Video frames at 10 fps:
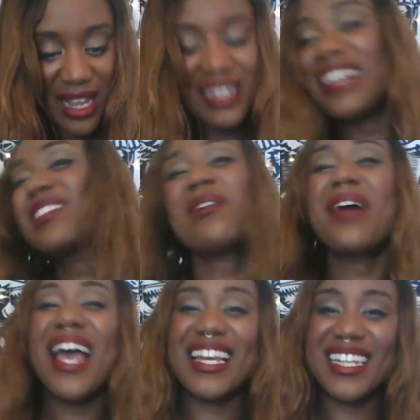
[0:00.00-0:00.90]
let's go
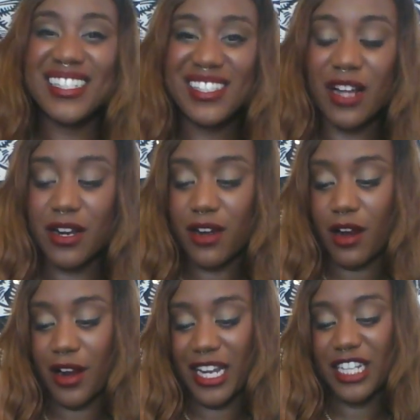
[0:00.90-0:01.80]
ahead and get started
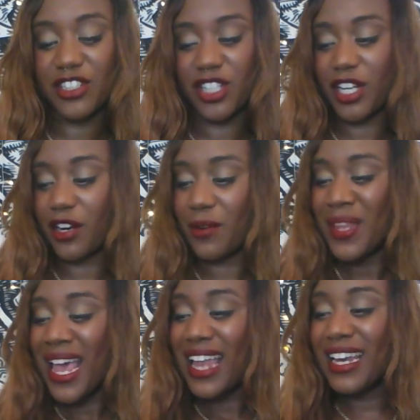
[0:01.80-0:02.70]
on our energy here.
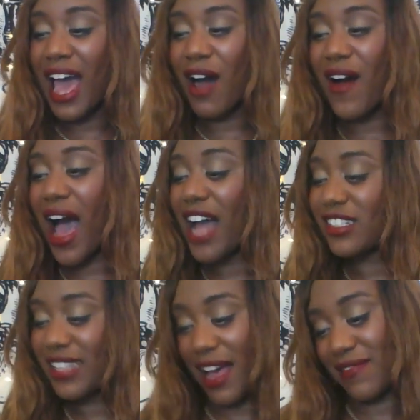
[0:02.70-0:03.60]
Now, I
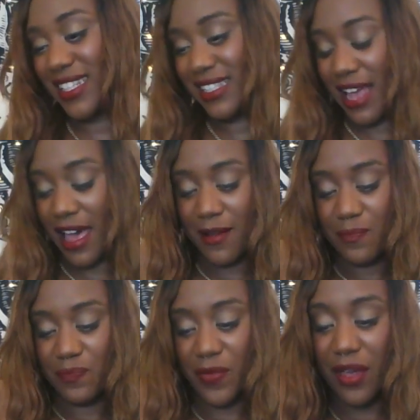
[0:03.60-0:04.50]
just have to say
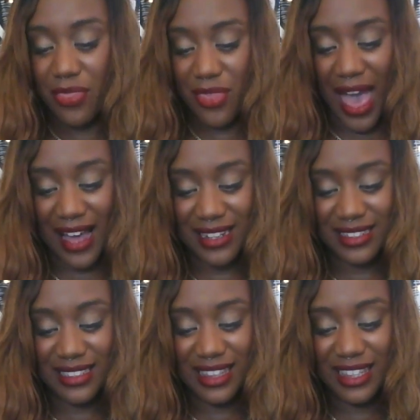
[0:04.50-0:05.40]
that
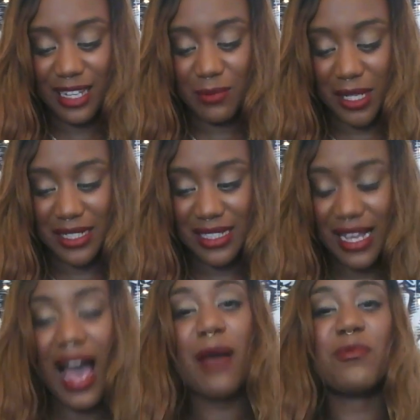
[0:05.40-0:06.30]
Libras,
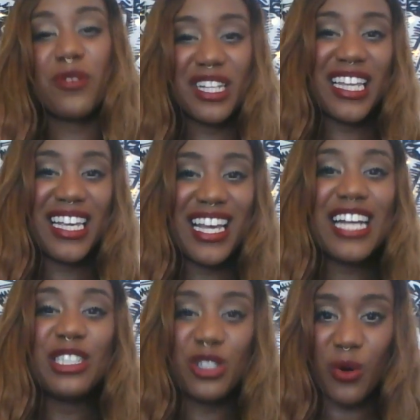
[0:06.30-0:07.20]
I'm really
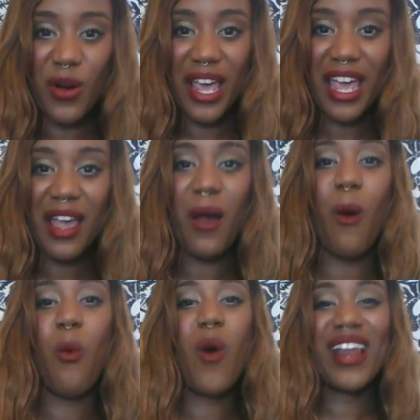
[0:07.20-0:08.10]
enjoying
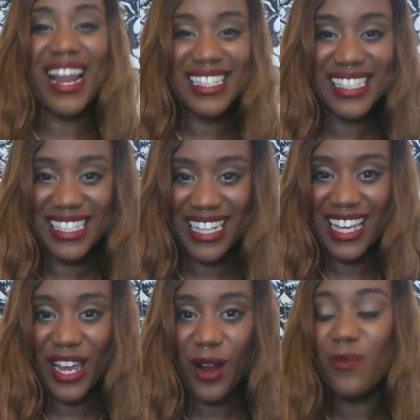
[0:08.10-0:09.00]
what I see
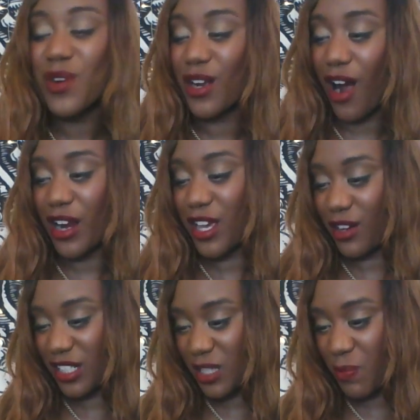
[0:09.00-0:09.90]
here regarding
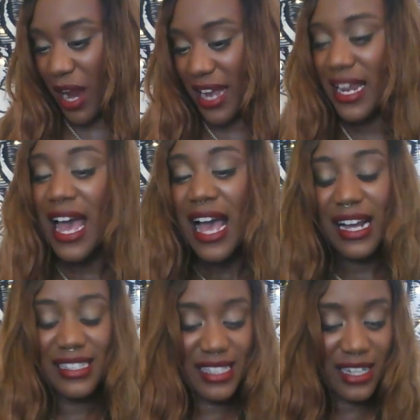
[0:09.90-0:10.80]
your spread,
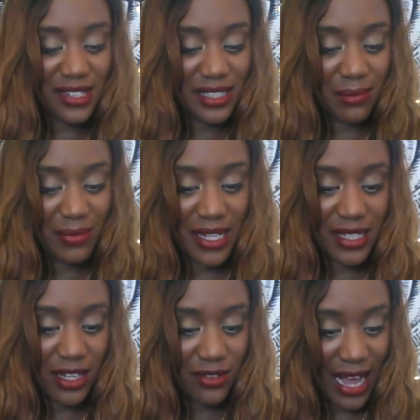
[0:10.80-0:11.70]
considering some things
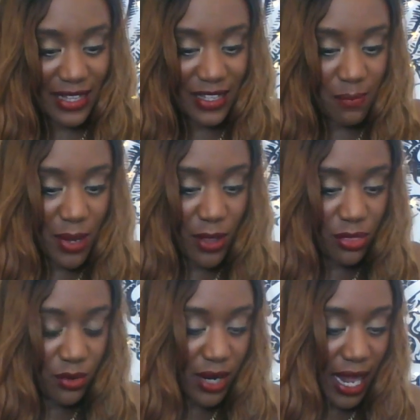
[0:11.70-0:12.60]
that you guys have been
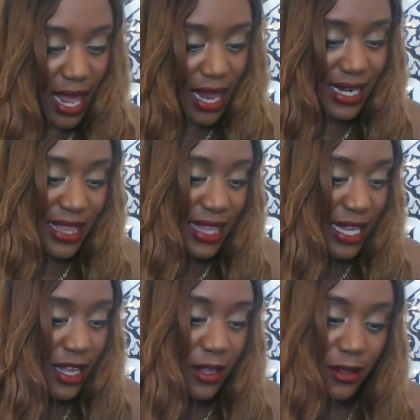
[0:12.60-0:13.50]
through in
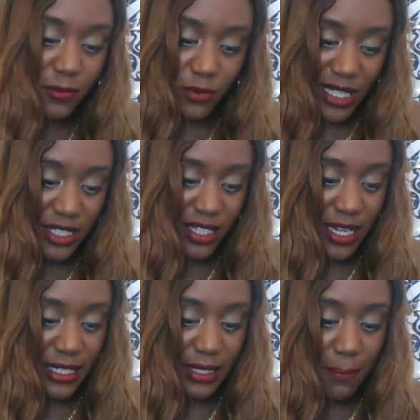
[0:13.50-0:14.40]
the
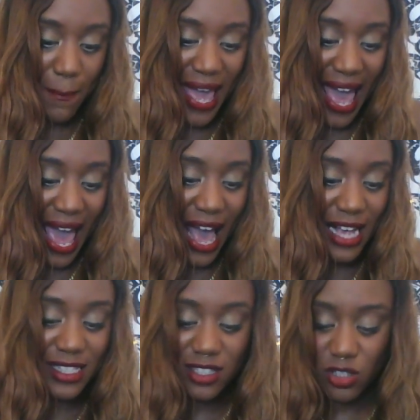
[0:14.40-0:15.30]
recent
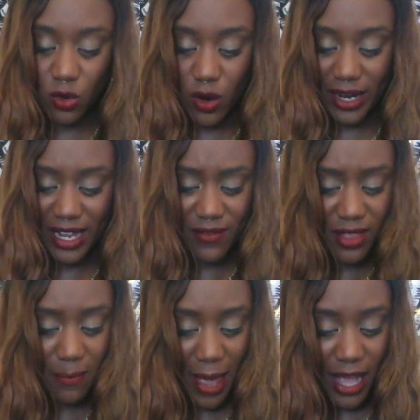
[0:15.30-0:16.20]
past or even
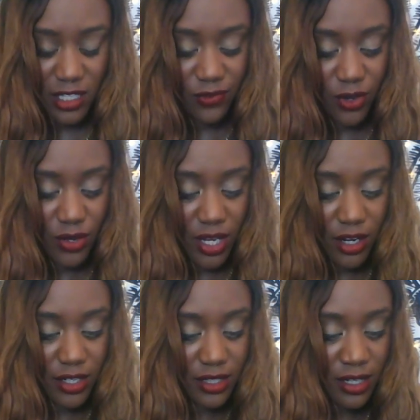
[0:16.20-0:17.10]
the past few
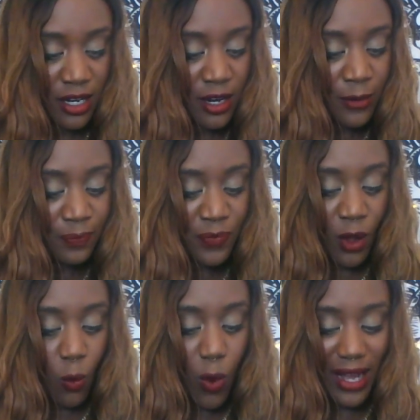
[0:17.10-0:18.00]
years.
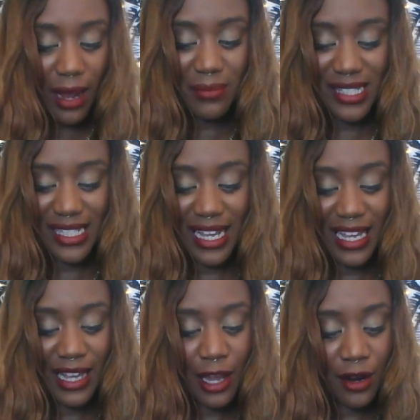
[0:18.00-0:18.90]
What I'm
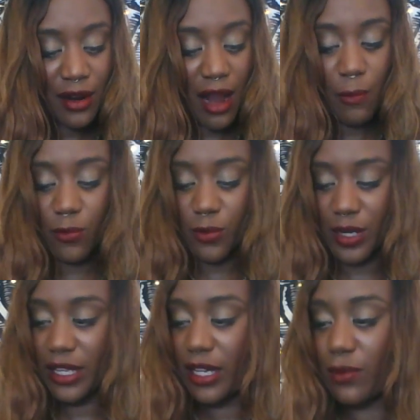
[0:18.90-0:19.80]
seeing here, I'm
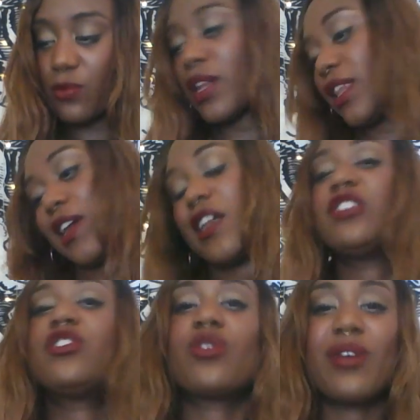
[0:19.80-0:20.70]
really, really
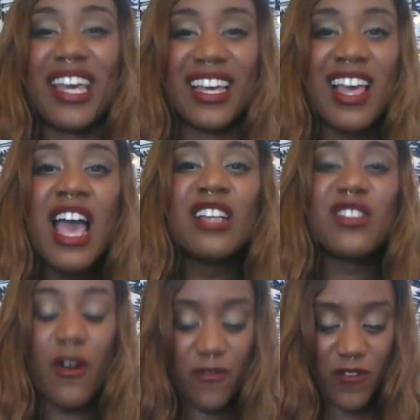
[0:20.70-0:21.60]
enjoying.
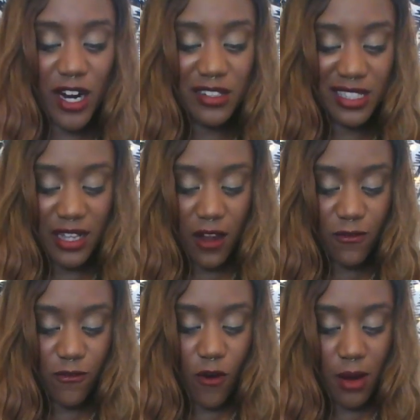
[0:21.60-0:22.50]
So first
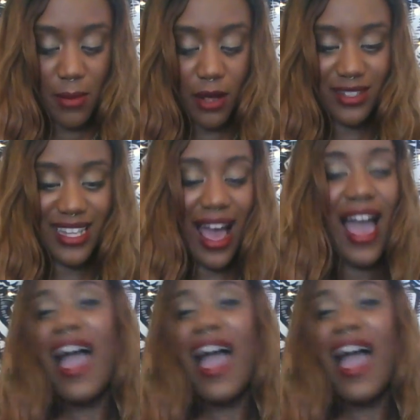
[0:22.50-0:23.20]
and foremost, I